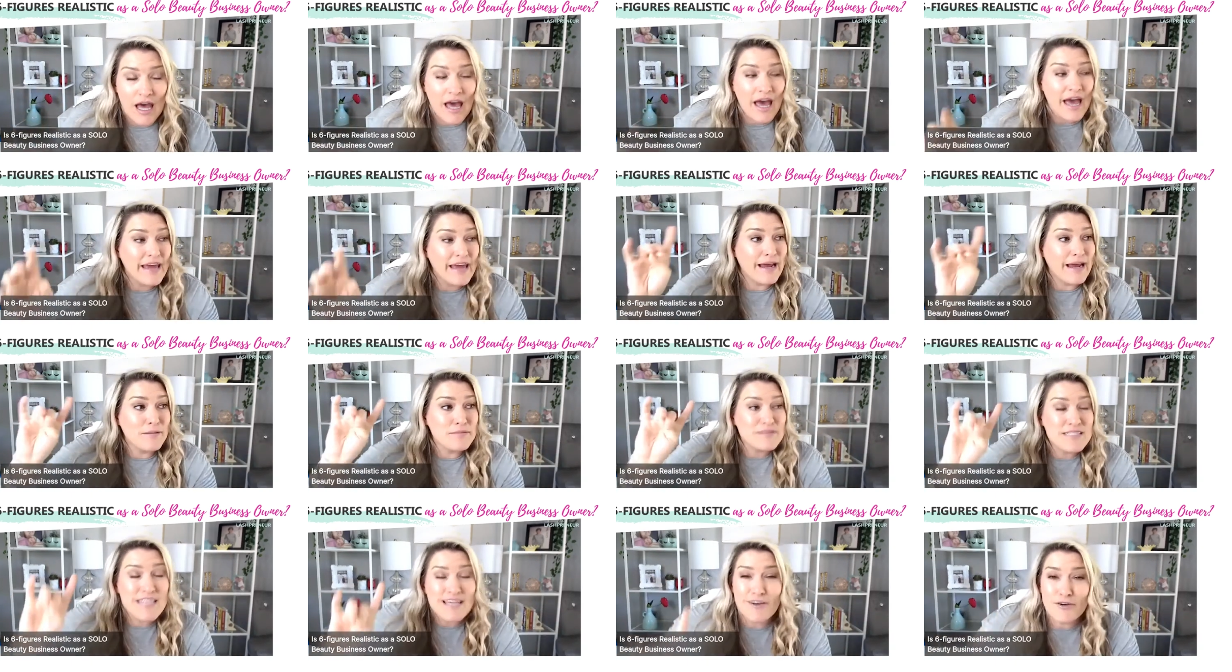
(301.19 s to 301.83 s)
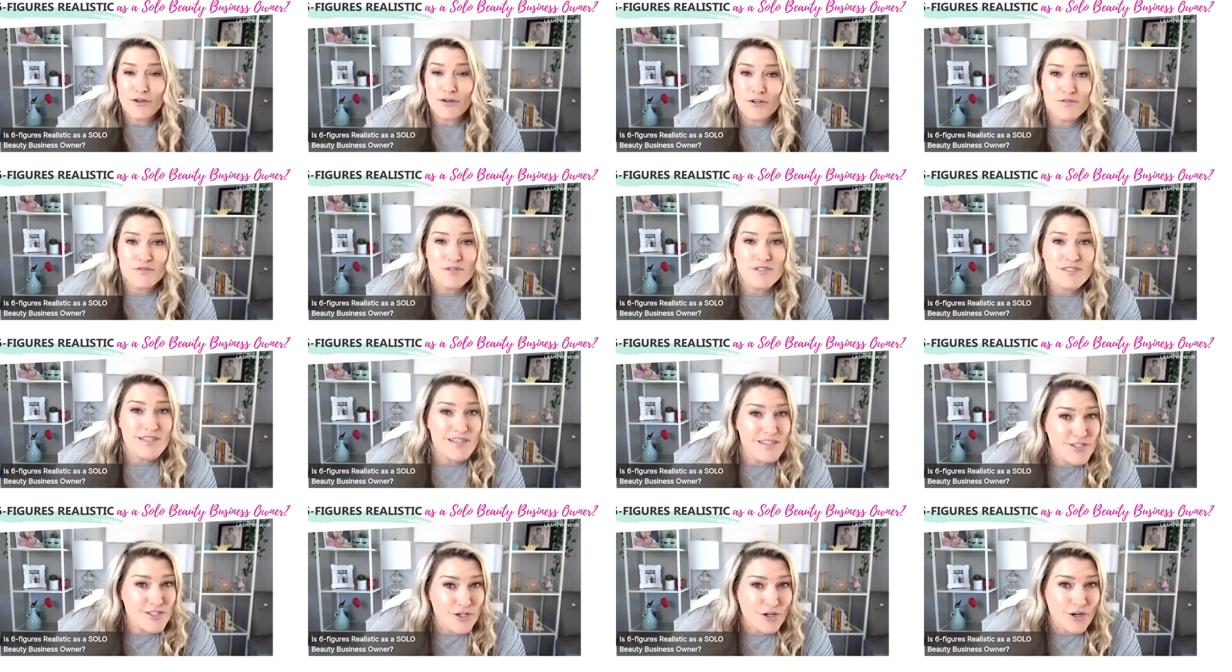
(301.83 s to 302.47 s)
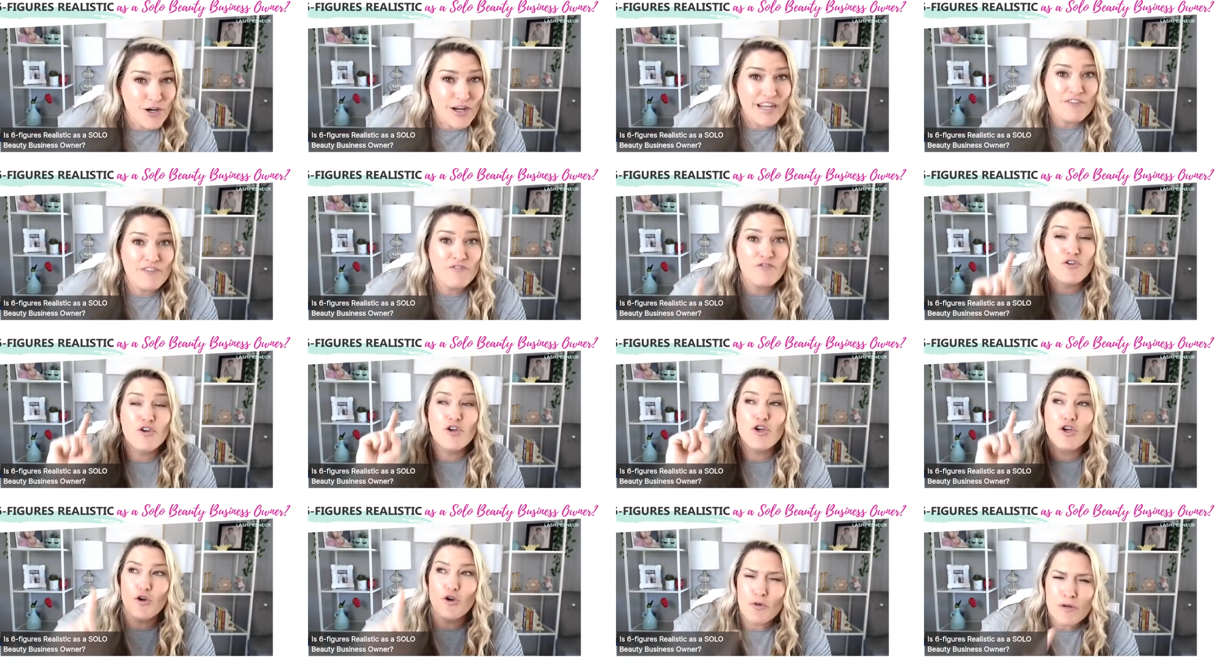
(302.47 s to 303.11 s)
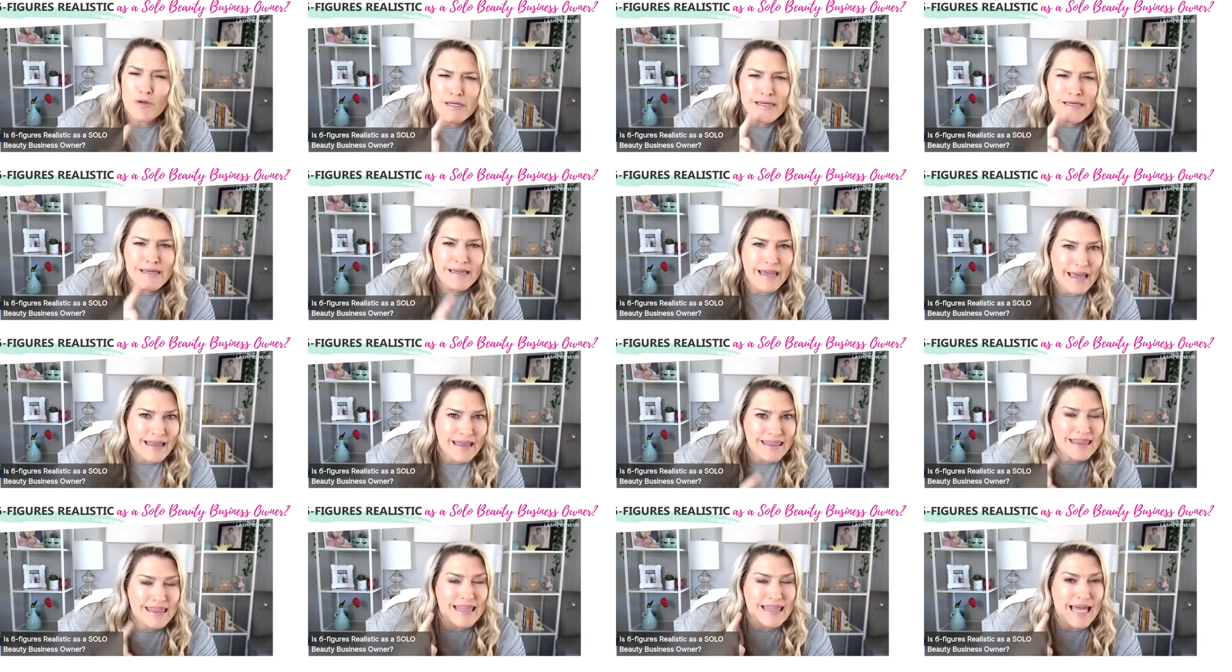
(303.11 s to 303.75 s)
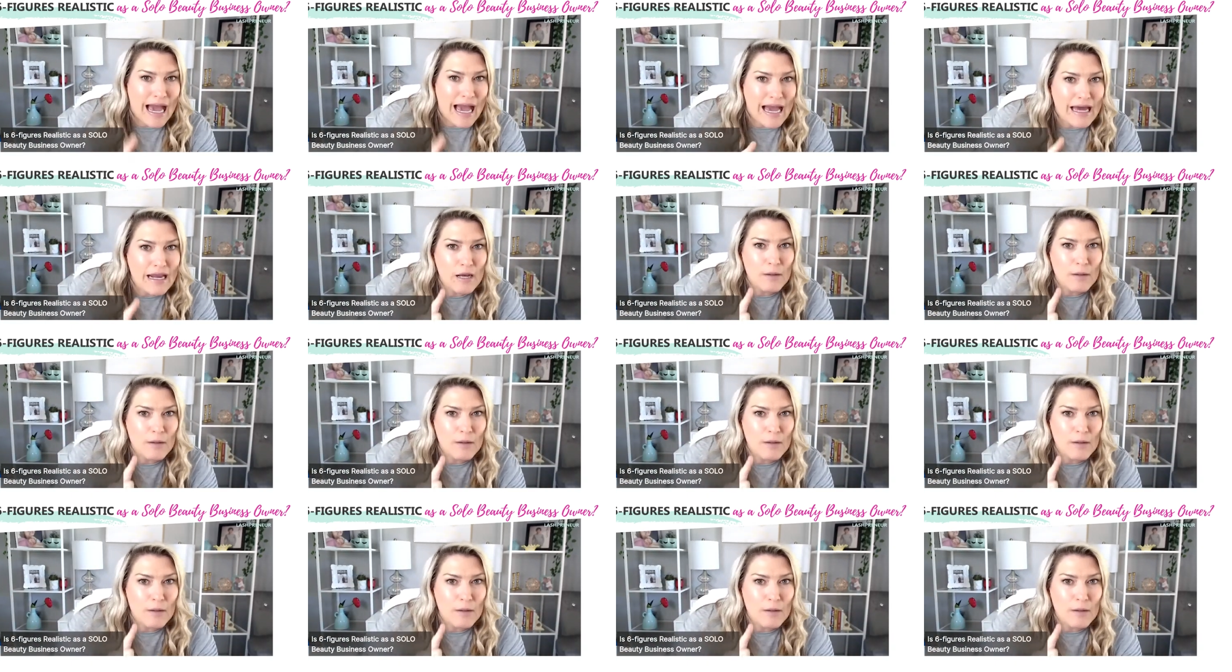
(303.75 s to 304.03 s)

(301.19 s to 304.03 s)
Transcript: And I'm telling you, sister, if you can get that